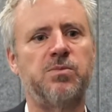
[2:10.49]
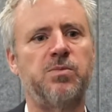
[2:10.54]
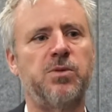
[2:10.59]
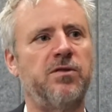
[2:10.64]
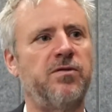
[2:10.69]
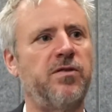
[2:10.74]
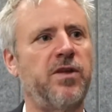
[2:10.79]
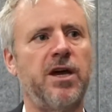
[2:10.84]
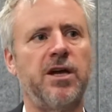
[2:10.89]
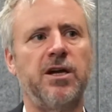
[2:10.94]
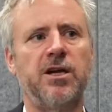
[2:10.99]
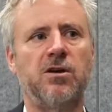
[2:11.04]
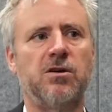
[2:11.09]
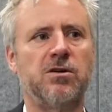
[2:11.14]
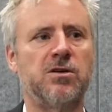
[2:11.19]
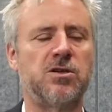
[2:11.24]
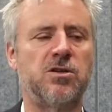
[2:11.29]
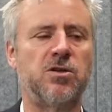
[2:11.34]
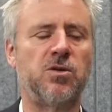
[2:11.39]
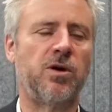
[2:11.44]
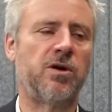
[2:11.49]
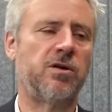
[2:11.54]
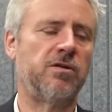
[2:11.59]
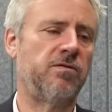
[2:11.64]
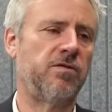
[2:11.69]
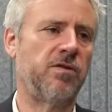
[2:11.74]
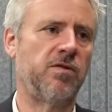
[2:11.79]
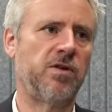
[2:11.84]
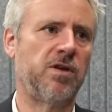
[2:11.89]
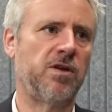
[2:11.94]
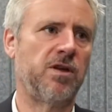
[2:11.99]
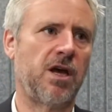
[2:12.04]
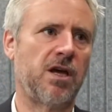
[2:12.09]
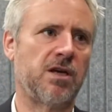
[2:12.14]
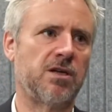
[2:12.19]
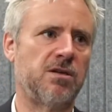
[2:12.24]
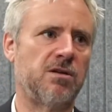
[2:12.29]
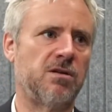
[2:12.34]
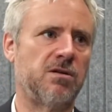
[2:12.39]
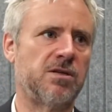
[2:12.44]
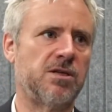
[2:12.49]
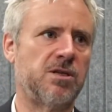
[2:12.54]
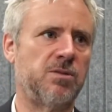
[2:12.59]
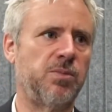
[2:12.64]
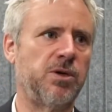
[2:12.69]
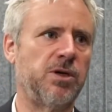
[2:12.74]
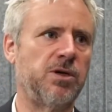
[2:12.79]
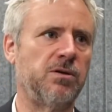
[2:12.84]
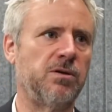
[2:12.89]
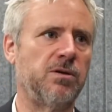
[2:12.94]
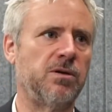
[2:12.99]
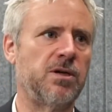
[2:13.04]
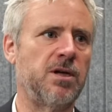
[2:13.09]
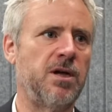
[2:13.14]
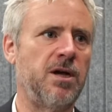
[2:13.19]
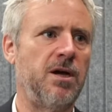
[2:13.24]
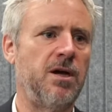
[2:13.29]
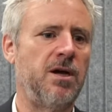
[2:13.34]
But if they only cost $250,000 to build,